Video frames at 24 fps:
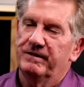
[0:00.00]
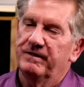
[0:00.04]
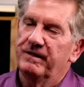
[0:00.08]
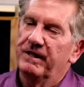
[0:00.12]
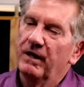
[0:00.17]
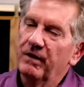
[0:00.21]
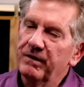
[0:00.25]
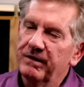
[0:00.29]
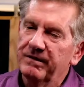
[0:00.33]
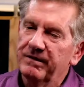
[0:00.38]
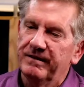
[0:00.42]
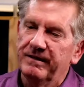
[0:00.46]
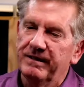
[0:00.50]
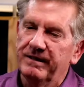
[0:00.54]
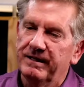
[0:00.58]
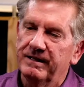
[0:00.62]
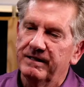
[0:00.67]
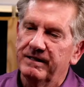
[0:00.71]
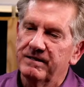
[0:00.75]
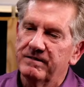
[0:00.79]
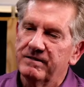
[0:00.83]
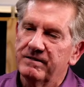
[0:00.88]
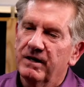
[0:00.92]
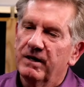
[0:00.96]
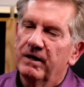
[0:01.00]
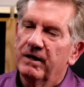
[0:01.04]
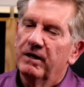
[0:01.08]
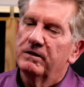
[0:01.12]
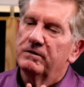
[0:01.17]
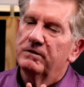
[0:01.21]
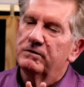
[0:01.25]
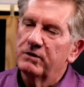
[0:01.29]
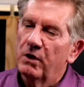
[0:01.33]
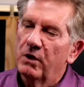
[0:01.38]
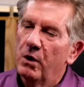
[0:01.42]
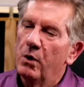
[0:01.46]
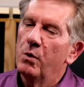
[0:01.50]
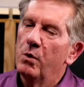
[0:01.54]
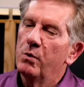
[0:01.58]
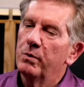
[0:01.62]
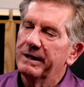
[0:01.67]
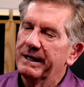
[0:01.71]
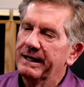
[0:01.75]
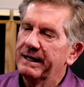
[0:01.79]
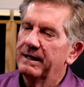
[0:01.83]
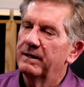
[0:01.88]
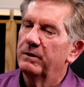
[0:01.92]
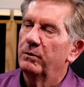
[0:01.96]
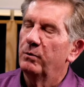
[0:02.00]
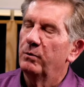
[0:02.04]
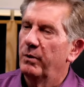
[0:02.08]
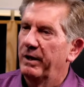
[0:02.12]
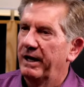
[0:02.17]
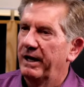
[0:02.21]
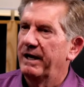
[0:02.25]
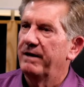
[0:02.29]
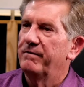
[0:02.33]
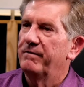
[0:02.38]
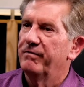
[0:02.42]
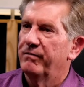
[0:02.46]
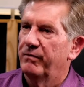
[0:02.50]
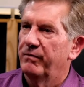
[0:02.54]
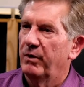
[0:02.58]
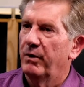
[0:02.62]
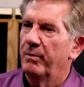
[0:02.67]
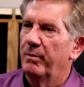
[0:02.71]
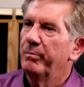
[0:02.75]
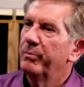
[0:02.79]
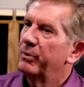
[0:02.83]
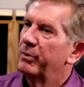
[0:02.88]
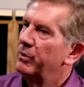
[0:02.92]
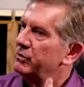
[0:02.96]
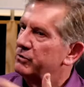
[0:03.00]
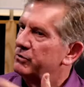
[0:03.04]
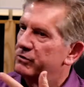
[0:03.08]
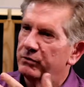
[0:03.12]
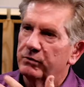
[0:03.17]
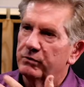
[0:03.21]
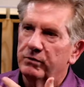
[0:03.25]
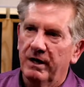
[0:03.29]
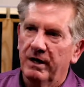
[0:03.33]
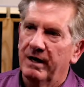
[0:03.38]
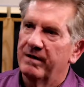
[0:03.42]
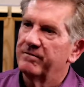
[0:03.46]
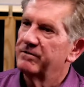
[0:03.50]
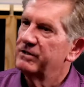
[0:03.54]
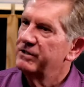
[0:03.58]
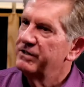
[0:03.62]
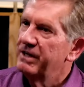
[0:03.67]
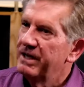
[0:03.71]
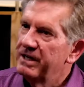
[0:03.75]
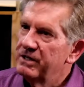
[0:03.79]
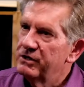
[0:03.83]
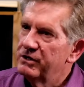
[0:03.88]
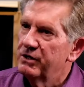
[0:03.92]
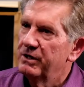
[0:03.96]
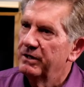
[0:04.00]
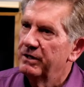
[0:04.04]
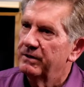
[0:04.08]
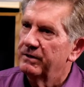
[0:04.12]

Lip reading: The other thing is don't get away from personal conversation.